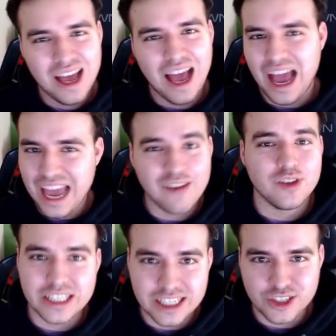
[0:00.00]
I
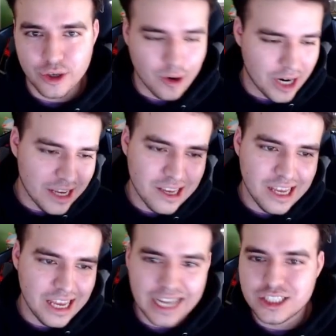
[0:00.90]
heavily disagree.
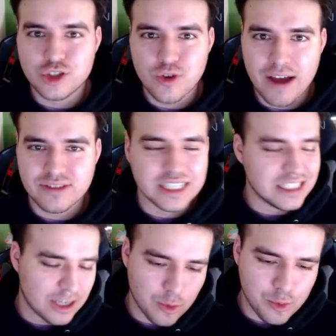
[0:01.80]
It's draft
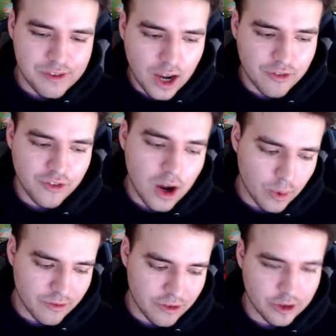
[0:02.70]
season, and we've got a fun
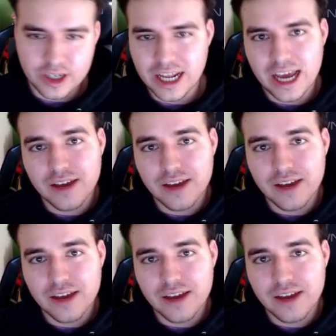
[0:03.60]
one for you today.